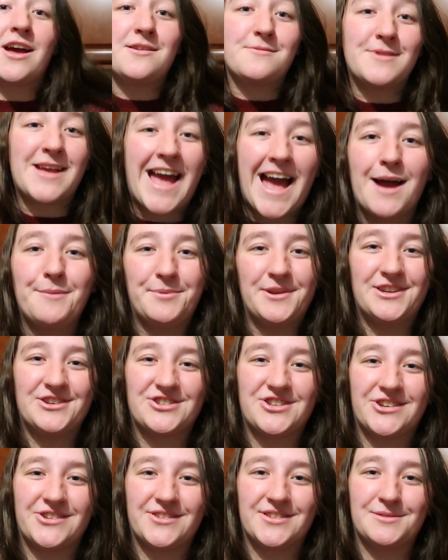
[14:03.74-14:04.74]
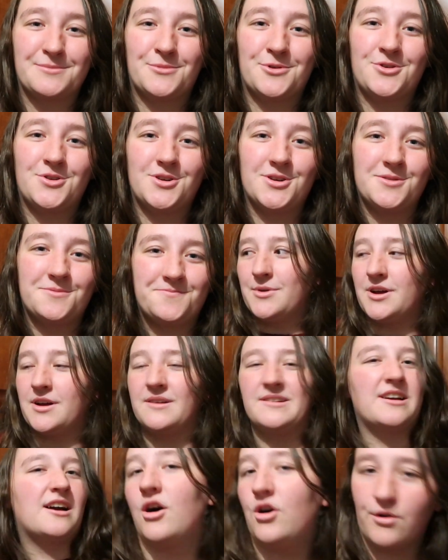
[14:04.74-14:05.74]
I'd be happy to share some more,
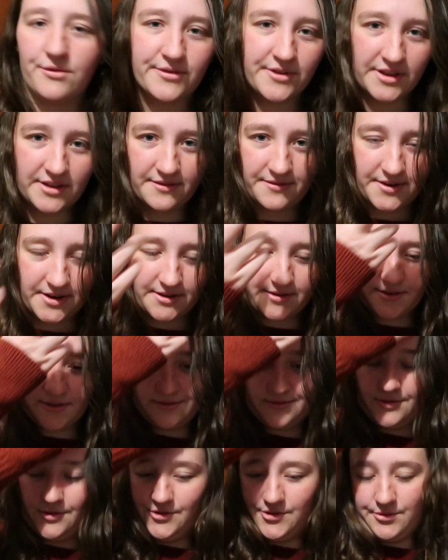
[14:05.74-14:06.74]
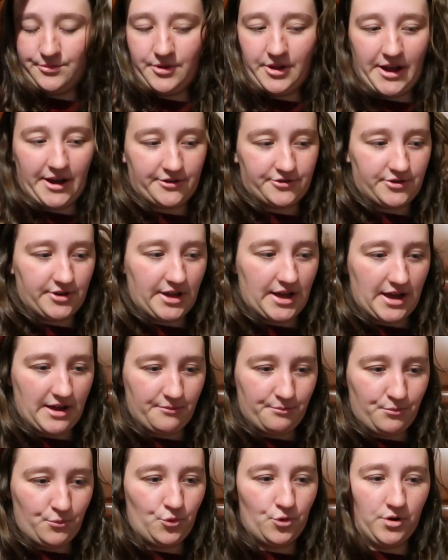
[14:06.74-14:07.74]
but hopefully the videos in the future will actually
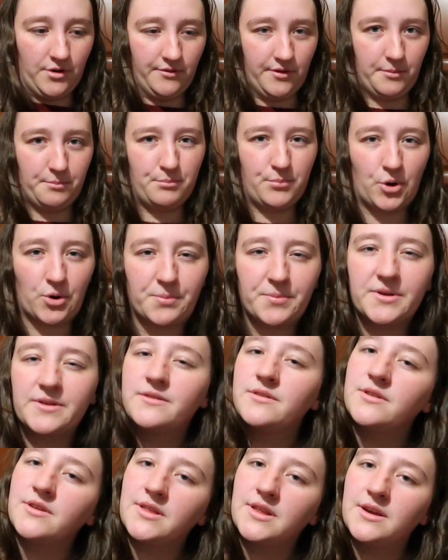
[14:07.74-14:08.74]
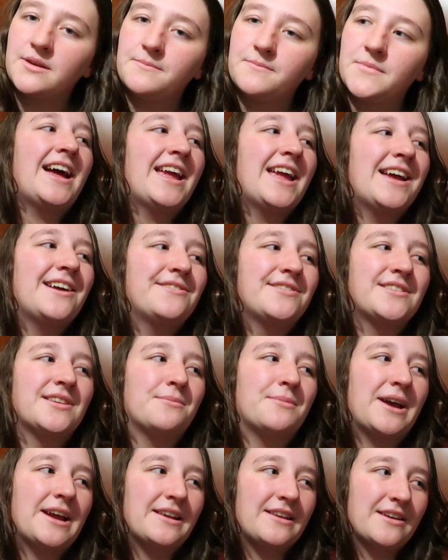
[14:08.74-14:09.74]
have more of a purpose to them. I have
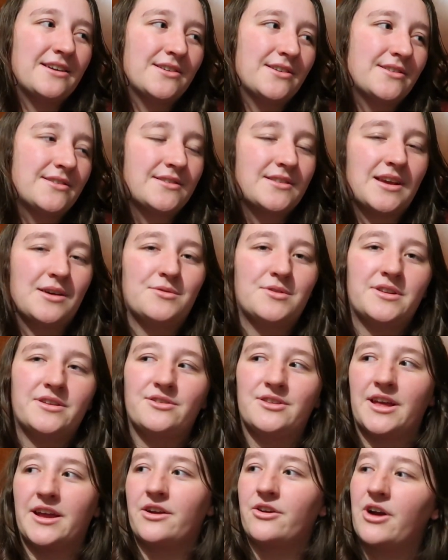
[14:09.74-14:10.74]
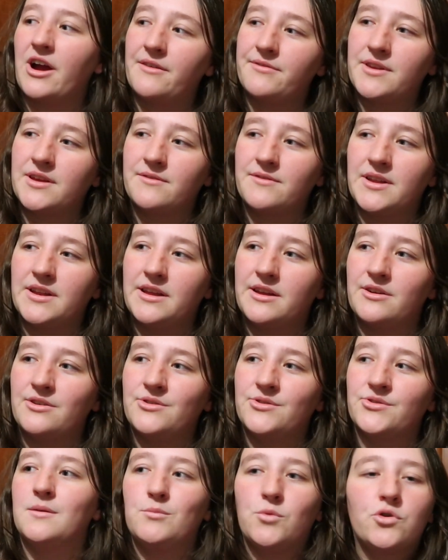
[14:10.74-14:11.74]
some ideas. I'm gonna do like crafting
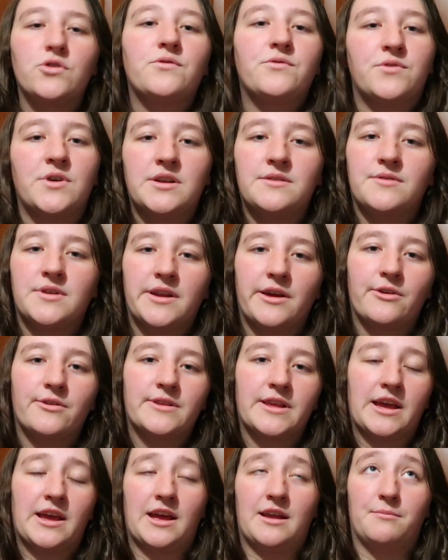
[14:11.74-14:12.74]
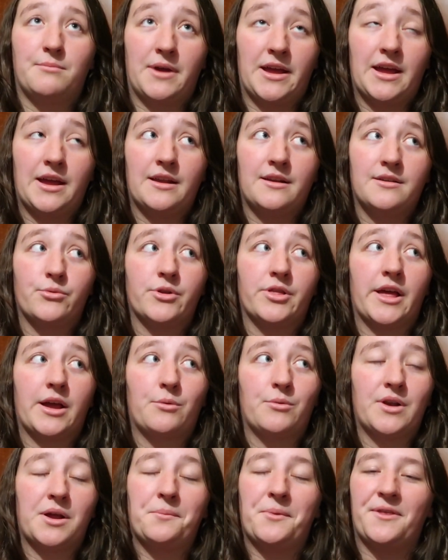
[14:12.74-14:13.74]
videos. The most fun videos I had made were
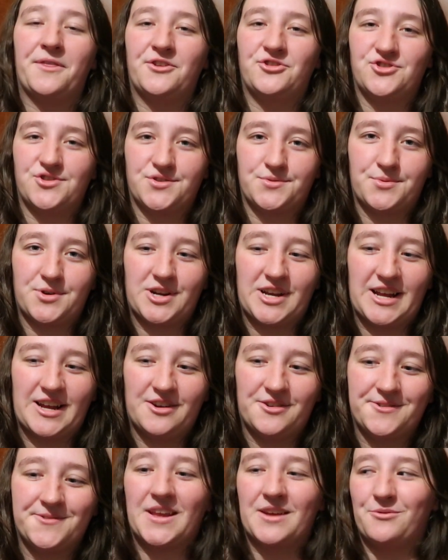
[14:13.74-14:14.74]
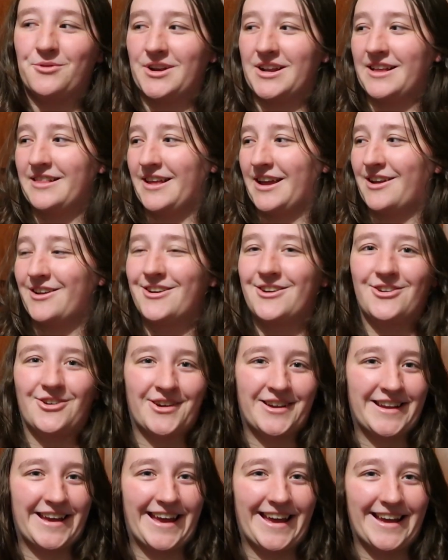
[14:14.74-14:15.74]
like when I made the gingerbread house and when I like
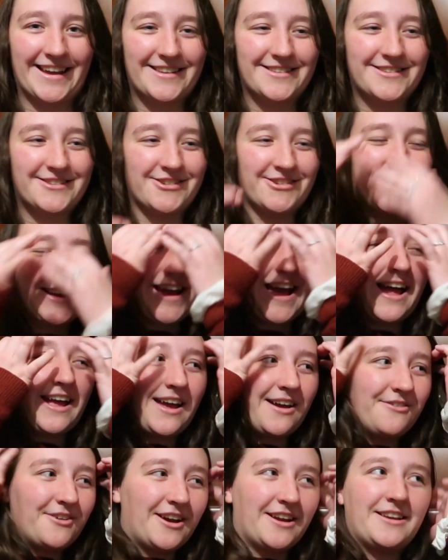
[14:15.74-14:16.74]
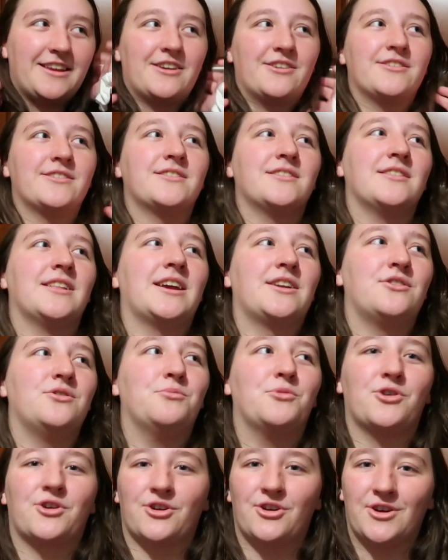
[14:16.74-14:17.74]
cooked eggs. So like, I have ideas to like do
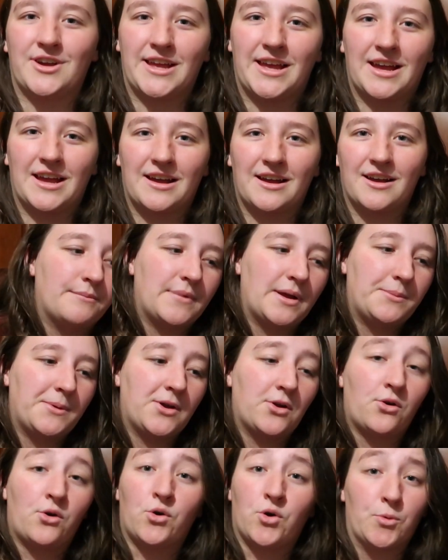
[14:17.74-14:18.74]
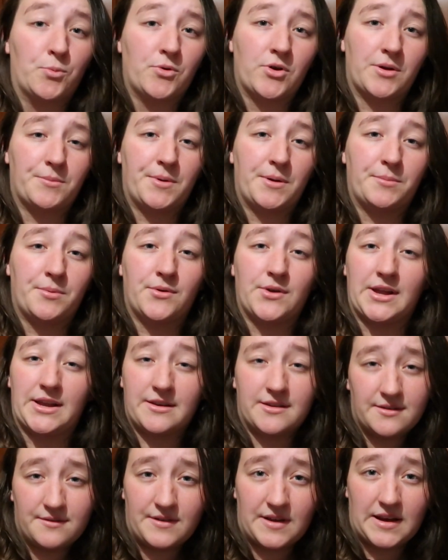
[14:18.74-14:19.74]
more cooking, maybe incorporate people
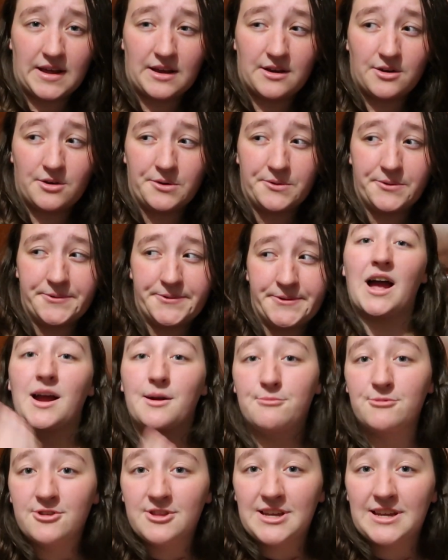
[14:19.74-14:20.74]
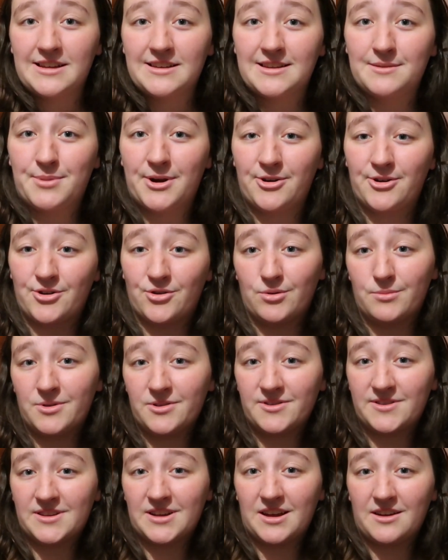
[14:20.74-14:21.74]
into videos. I'm really into
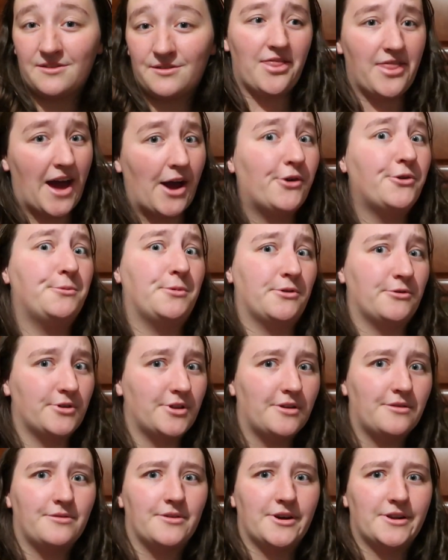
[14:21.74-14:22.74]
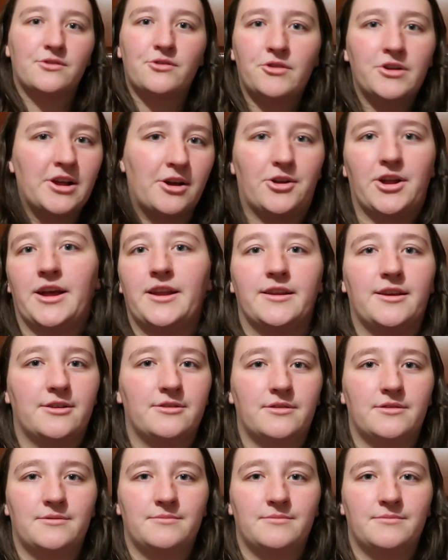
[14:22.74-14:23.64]
paranormal stuff. That would be really fun. Throwing out ideas.